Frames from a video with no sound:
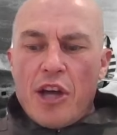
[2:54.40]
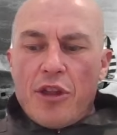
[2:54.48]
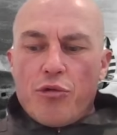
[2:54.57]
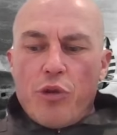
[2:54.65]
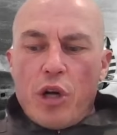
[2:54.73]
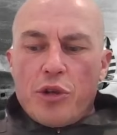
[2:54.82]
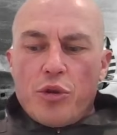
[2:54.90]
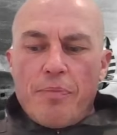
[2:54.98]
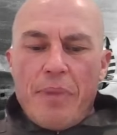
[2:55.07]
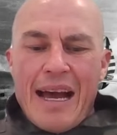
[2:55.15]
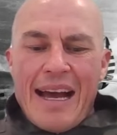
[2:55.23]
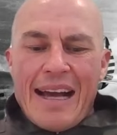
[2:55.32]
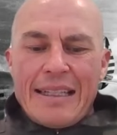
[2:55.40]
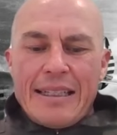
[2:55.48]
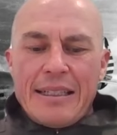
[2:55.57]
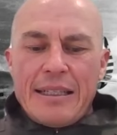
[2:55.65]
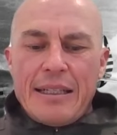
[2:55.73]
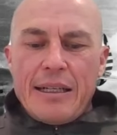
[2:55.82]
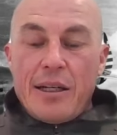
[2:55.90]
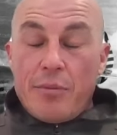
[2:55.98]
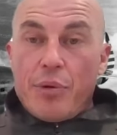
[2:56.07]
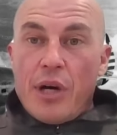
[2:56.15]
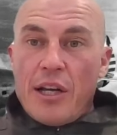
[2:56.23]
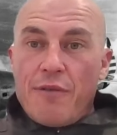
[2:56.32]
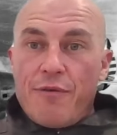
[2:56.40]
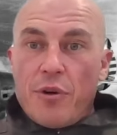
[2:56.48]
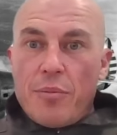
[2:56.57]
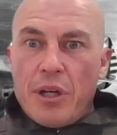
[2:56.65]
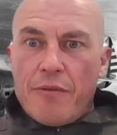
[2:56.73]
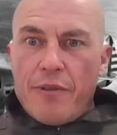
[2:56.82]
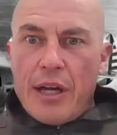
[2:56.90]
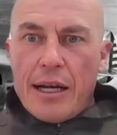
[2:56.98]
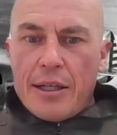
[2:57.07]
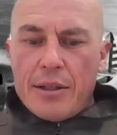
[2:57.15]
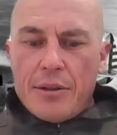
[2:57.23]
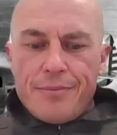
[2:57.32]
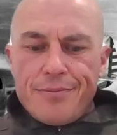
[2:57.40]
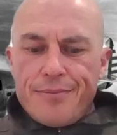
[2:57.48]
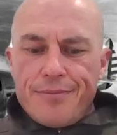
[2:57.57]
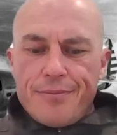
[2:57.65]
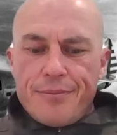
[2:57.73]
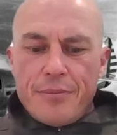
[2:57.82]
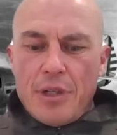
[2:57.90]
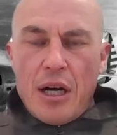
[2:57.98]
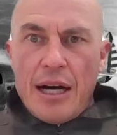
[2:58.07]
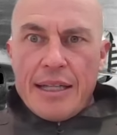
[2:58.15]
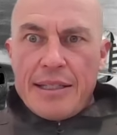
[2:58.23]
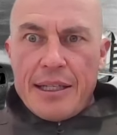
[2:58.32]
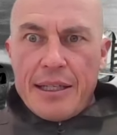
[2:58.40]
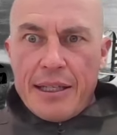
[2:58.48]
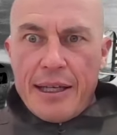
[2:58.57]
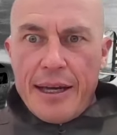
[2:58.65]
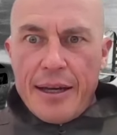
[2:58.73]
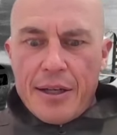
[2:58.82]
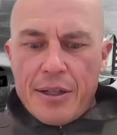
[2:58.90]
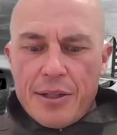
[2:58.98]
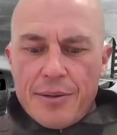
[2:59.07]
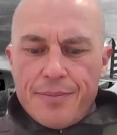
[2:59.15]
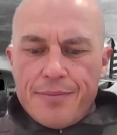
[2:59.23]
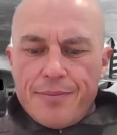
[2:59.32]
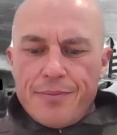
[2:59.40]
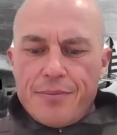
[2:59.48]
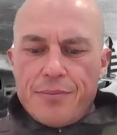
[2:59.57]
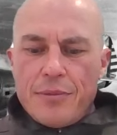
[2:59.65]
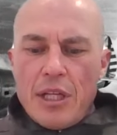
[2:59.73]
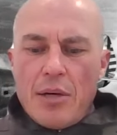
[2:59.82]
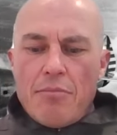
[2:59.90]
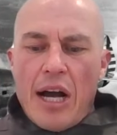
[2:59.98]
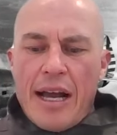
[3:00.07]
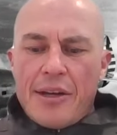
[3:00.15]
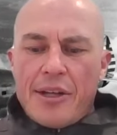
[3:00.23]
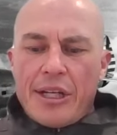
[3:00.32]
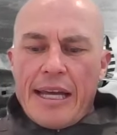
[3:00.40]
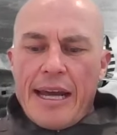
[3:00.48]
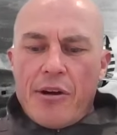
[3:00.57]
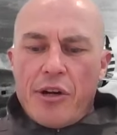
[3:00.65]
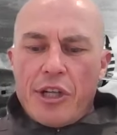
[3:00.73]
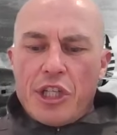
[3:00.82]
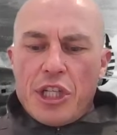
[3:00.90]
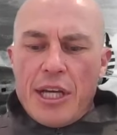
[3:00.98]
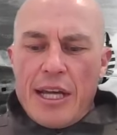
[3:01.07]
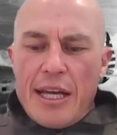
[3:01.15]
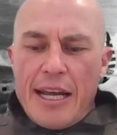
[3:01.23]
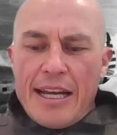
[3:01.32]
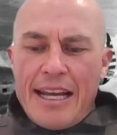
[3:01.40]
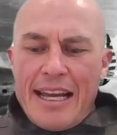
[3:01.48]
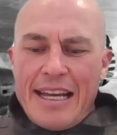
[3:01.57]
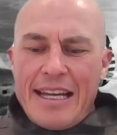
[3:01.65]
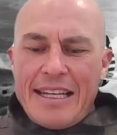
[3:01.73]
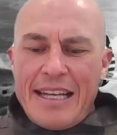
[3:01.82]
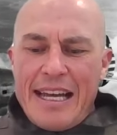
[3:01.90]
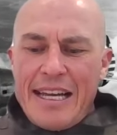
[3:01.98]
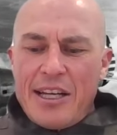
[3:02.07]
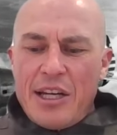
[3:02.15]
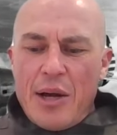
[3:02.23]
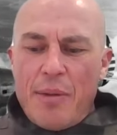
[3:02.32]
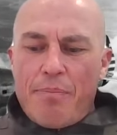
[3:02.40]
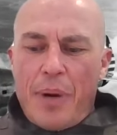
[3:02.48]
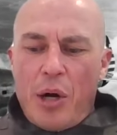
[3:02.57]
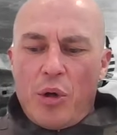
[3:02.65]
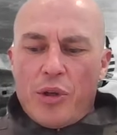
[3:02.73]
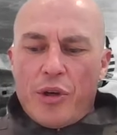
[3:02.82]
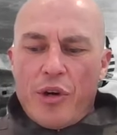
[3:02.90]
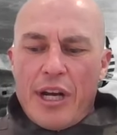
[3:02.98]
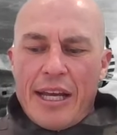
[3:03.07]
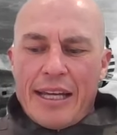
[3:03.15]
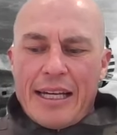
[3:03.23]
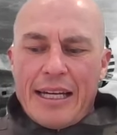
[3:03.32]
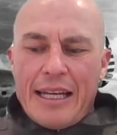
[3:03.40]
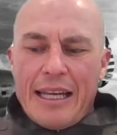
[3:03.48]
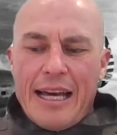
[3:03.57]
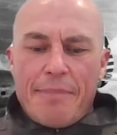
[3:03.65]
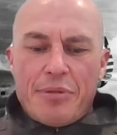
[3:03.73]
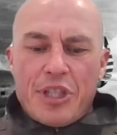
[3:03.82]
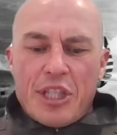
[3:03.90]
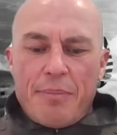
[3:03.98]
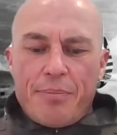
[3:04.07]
I throttled back and prayed for a bit of luck. I didn't get it. My undercarriage, it hit a boulder and it collapsed